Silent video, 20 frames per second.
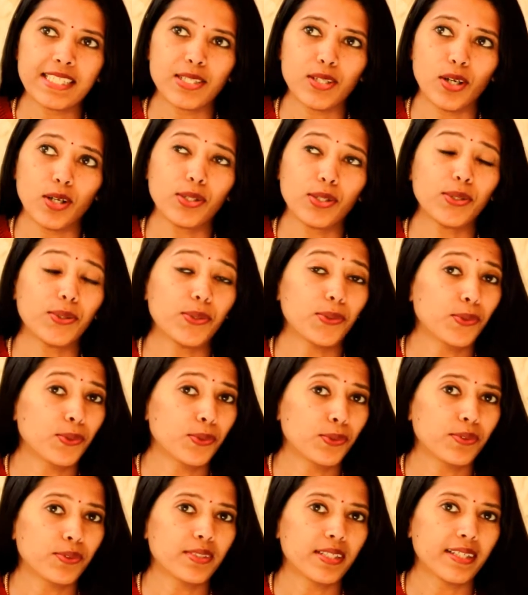not
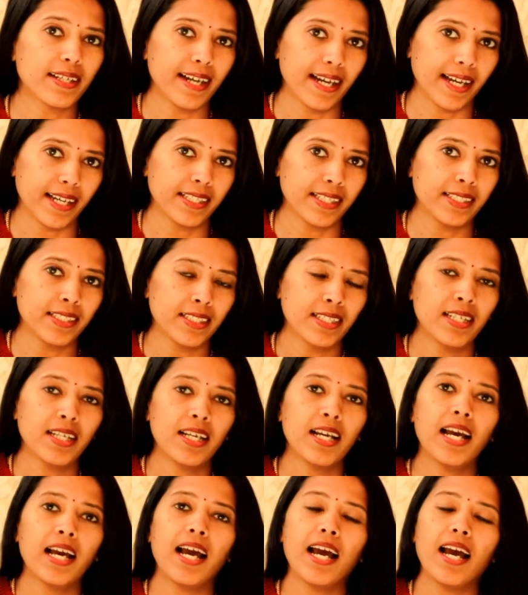too high,
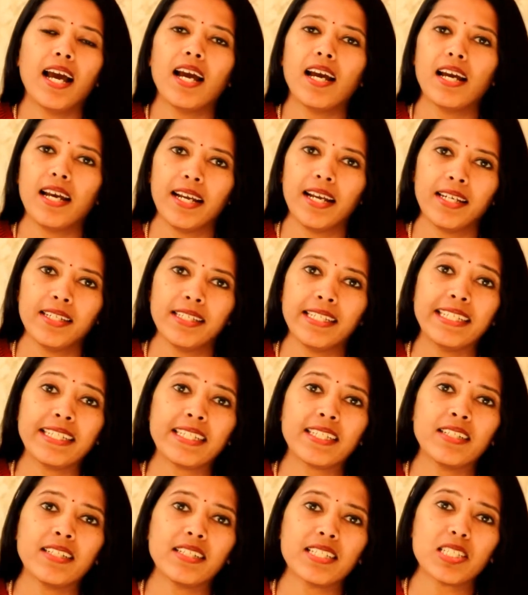and
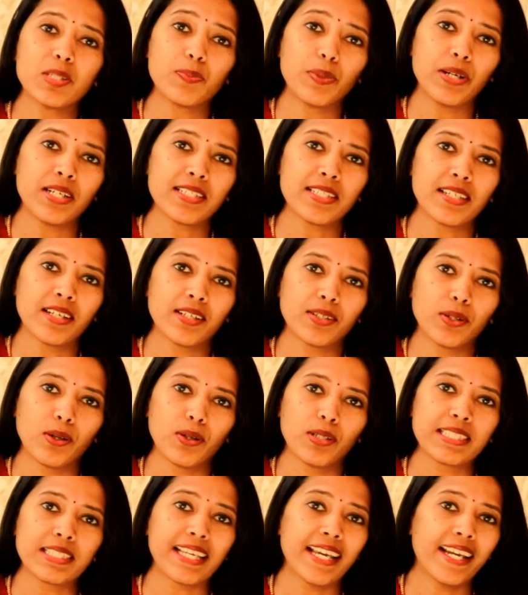it spreads
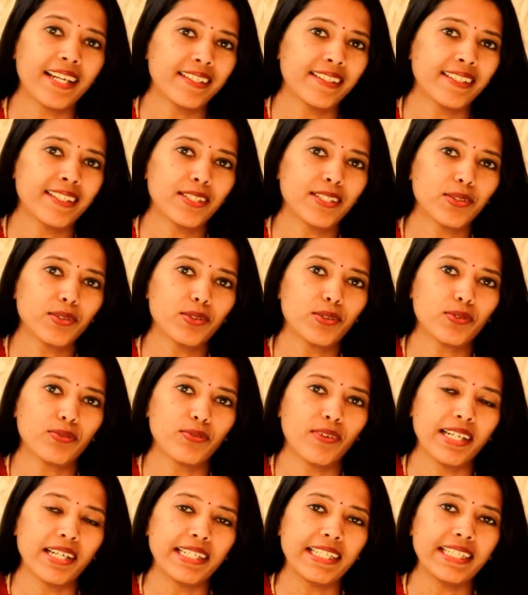across 18 to
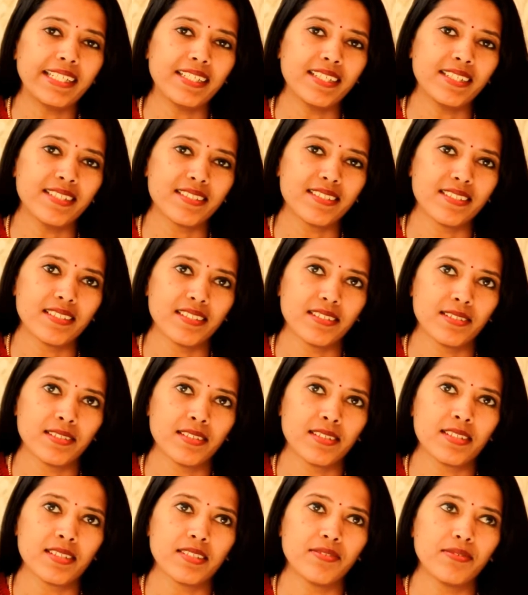20
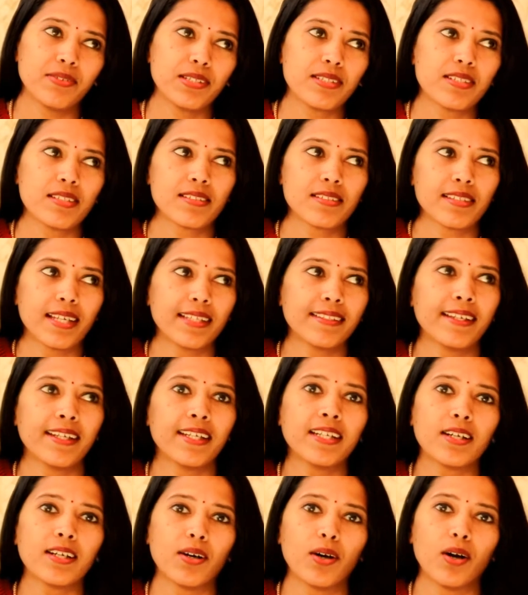inches, which is, I
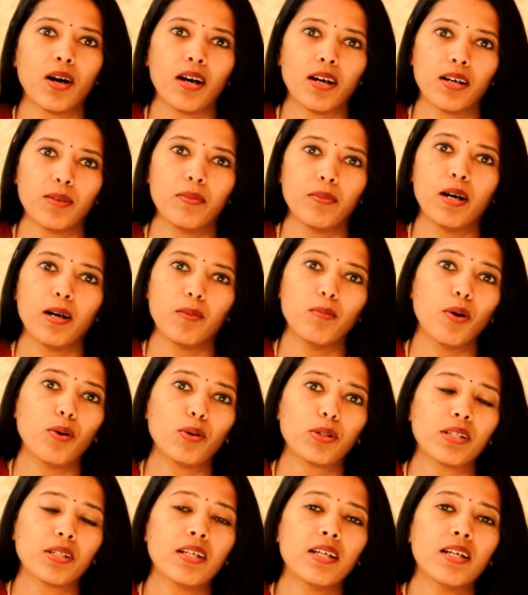think,
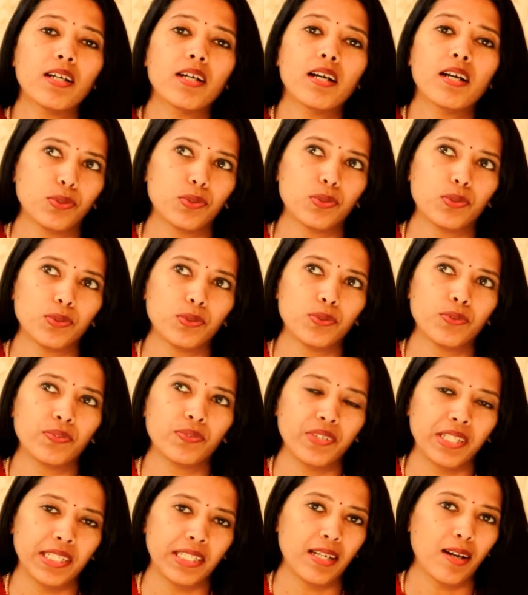about 2
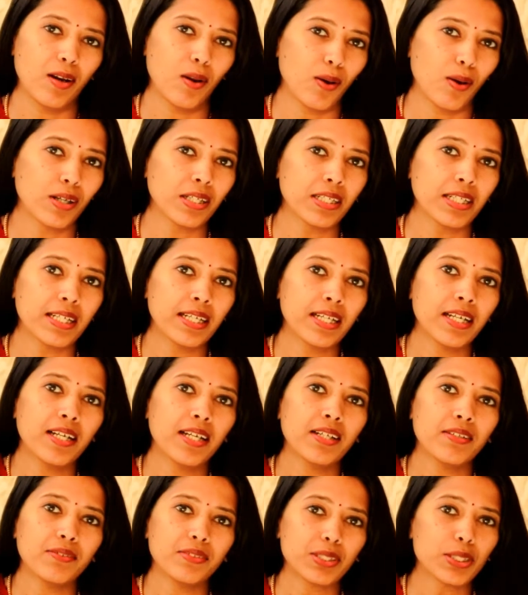feet long,
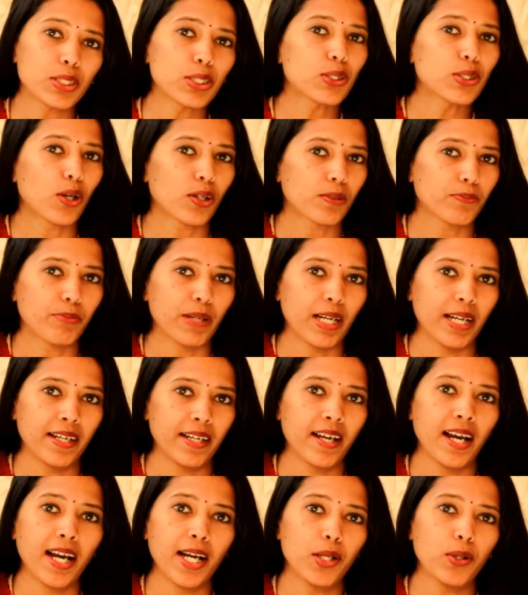which is not
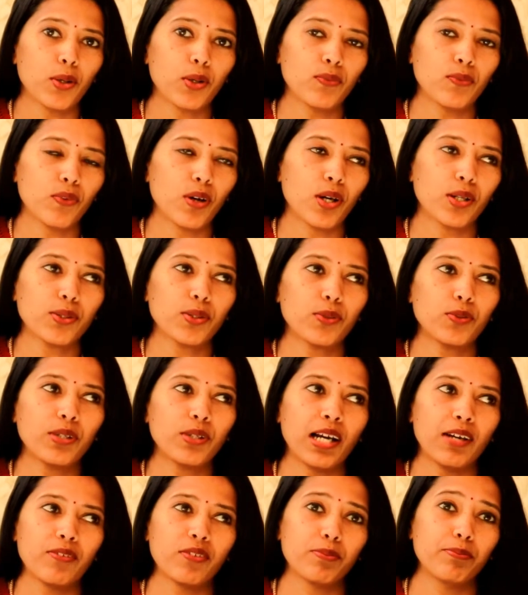bad. I don't want to
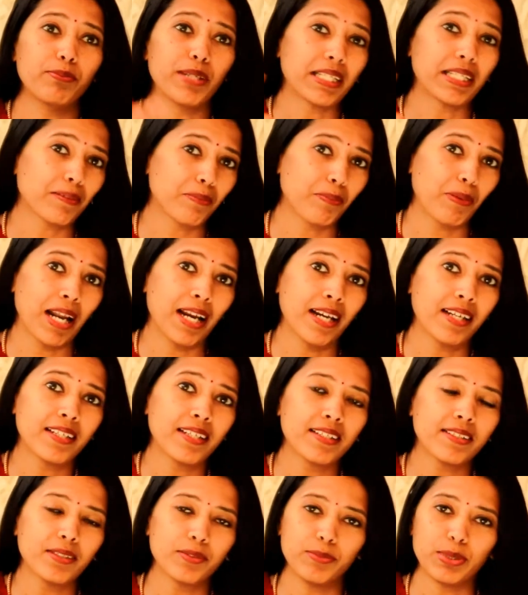have a big
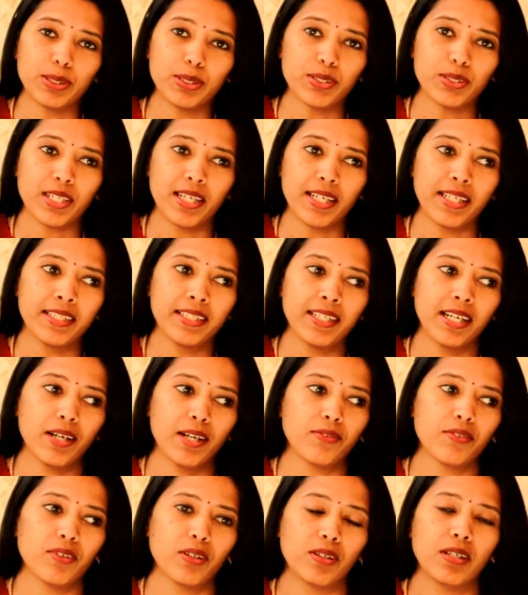plant because I
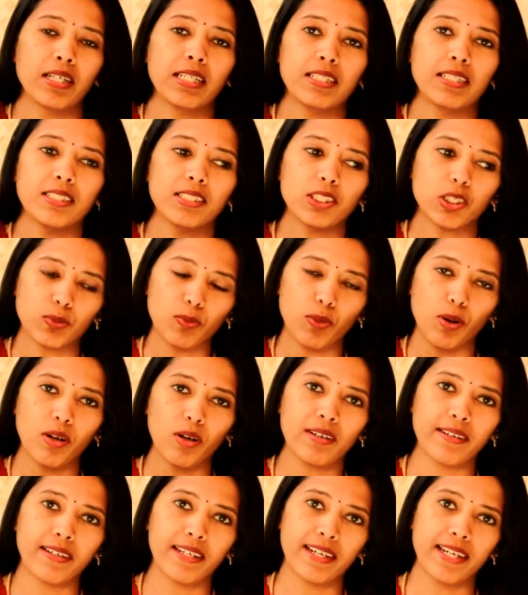have a
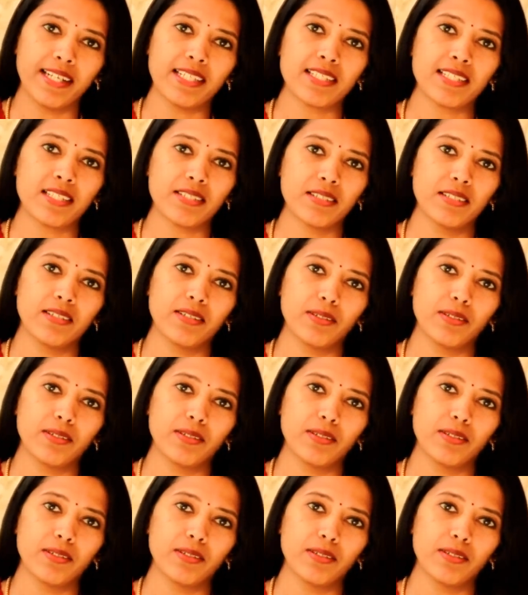small raised